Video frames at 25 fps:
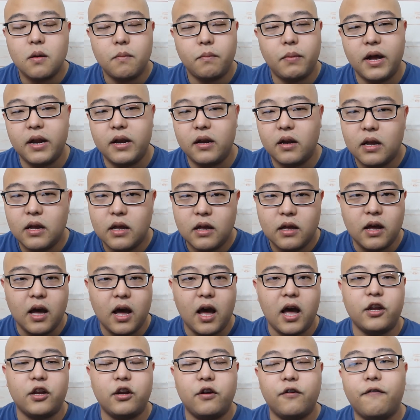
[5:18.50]
But
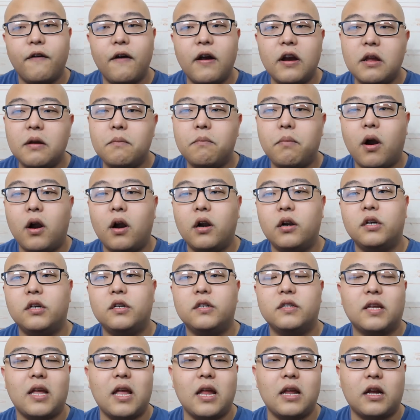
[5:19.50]
your funding
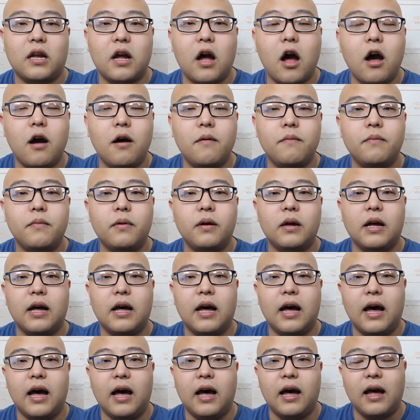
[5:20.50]
partners can come,
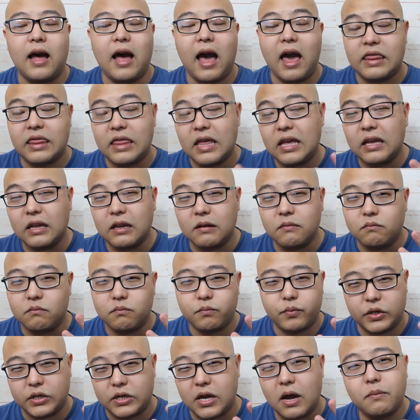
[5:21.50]
I think, in
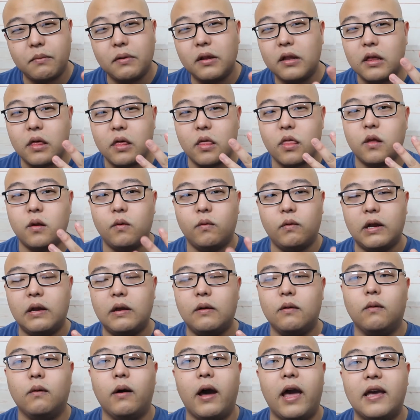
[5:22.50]
predominantly
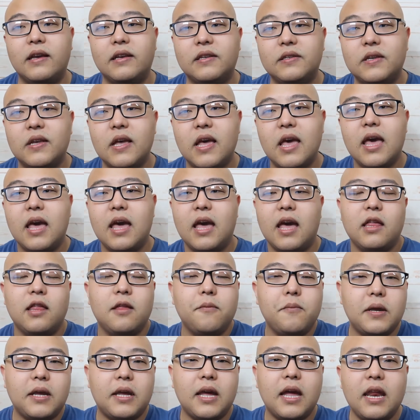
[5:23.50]
3 ways. In
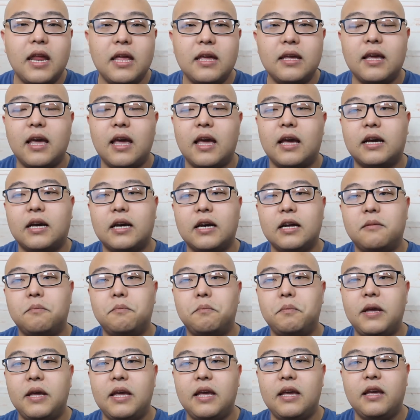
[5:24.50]
the beginning, it
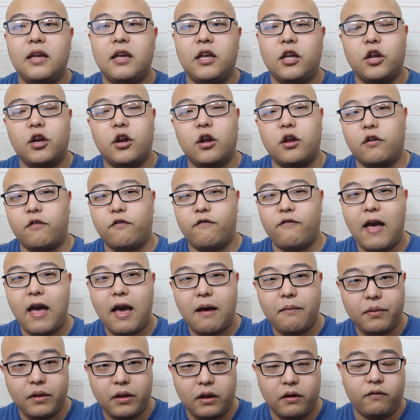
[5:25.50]
could be, you know, your
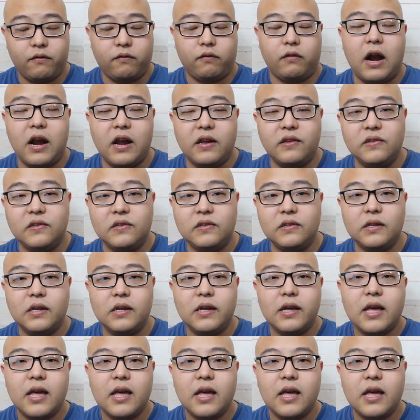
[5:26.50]
family and friends.